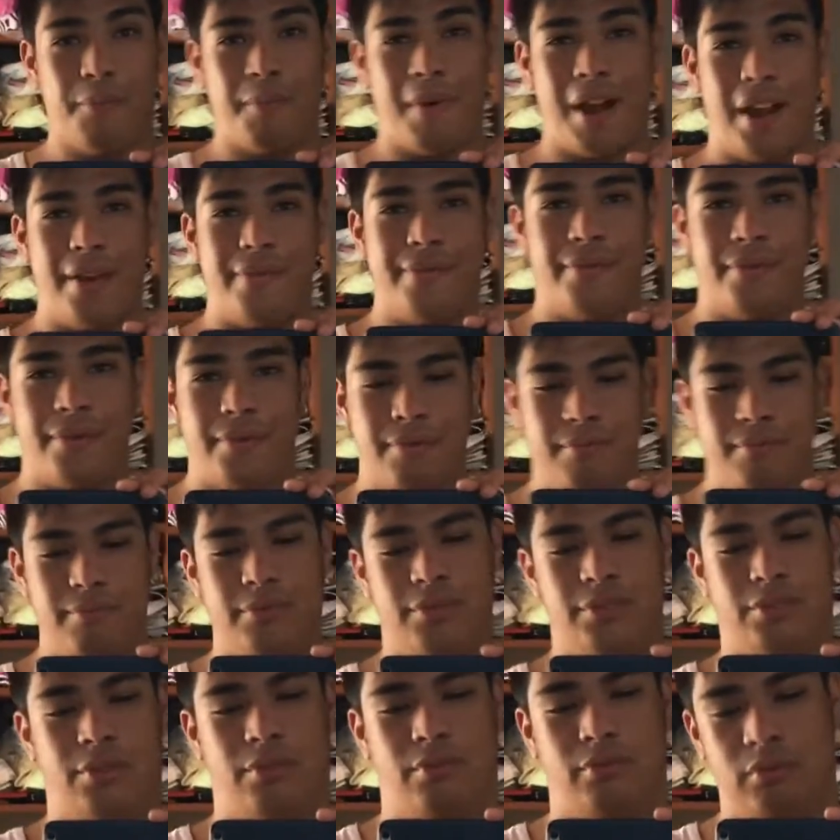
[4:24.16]
of my
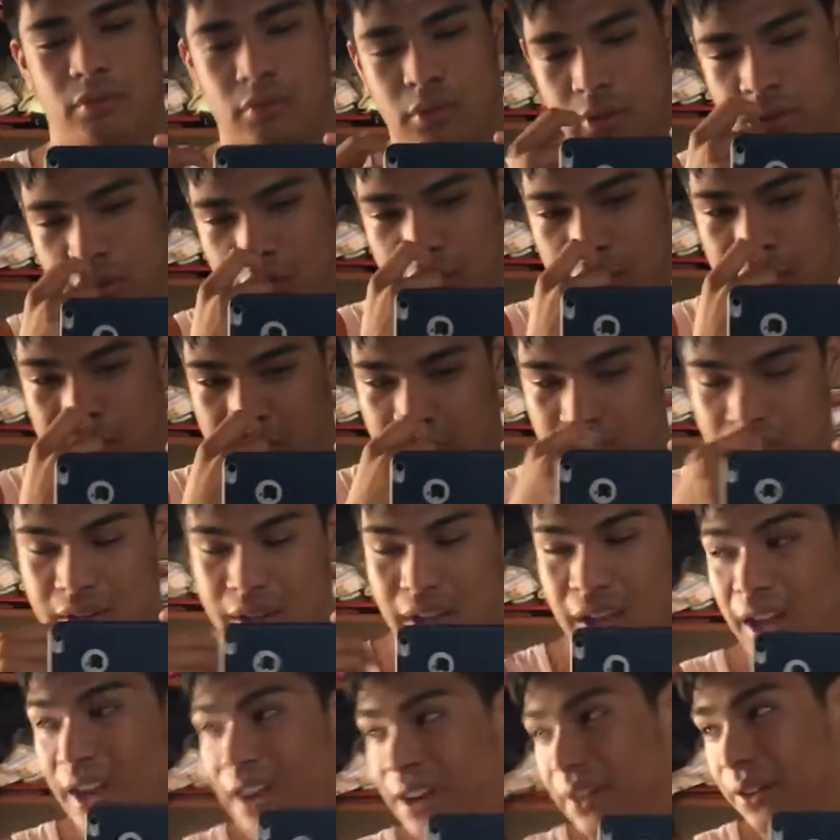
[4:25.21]
room, so
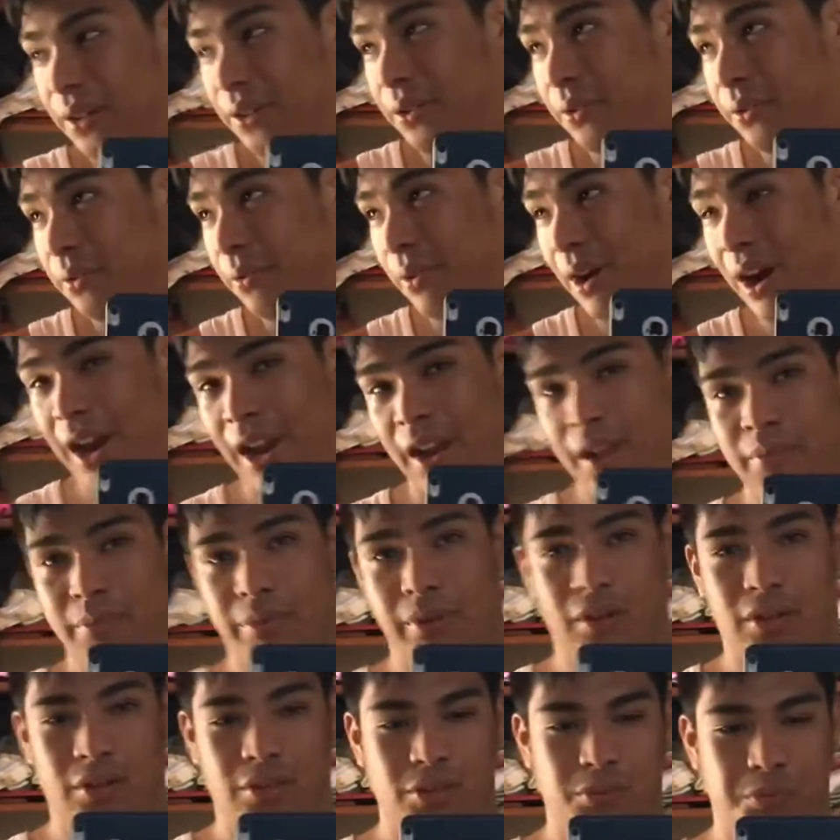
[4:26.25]
I don't know why,
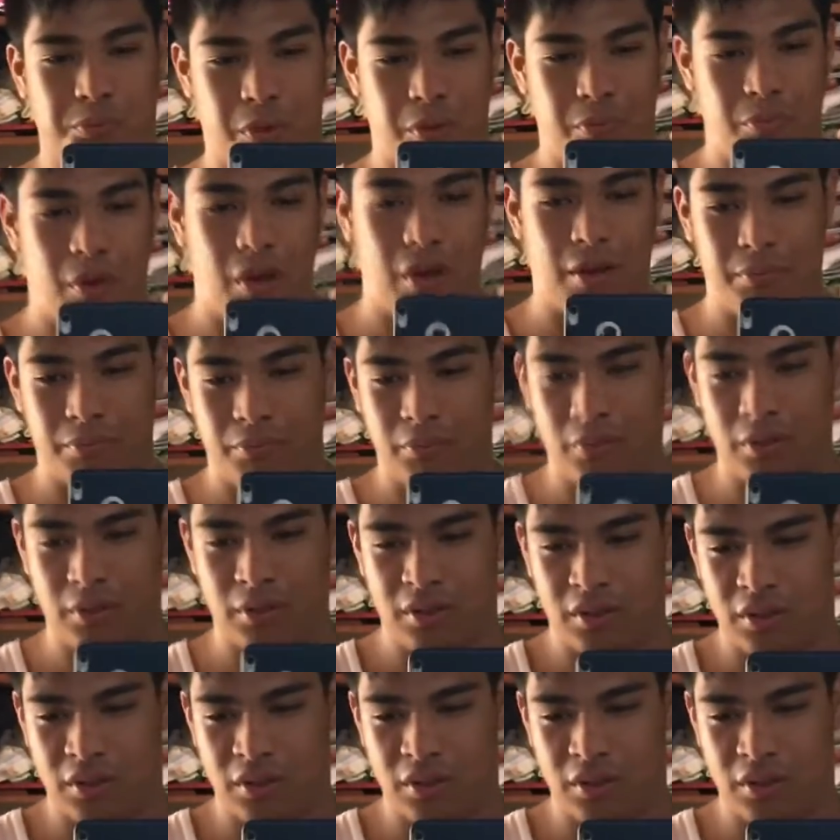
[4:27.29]
because my mom